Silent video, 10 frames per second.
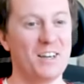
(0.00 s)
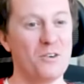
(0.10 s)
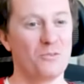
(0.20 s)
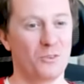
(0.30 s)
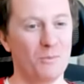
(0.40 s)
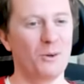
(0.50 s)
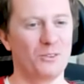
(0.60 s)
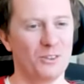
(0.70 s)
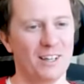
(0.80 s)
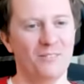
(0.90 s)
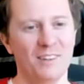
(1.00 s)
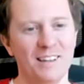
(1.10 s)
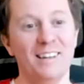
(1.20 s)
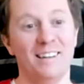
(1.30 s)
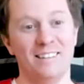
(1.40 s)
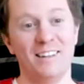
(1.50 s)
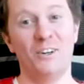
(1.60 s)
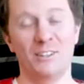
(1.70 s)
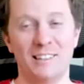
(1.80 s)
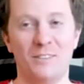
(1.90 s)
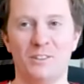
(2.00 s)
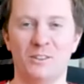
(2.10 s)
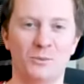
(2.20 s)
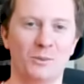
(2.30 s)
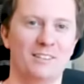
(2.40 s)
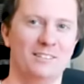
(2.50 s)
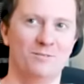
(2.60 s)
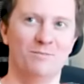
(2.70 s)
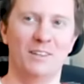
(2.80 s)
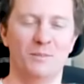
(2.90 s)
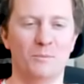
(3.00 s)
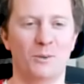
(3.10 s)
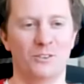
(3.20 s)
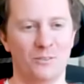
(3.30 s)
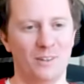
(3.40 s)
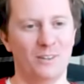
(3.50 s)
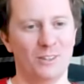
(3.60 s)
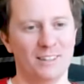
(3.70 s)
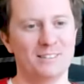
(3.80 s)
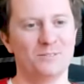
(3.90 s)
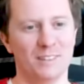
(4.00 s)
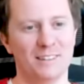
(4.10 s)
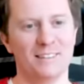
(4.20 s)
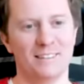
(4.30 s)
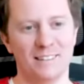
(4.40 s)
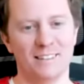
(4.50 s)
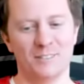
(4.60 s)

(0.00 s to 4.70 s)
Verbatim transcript: for most of them. There are exceptions which might be more similar to us, but yeah.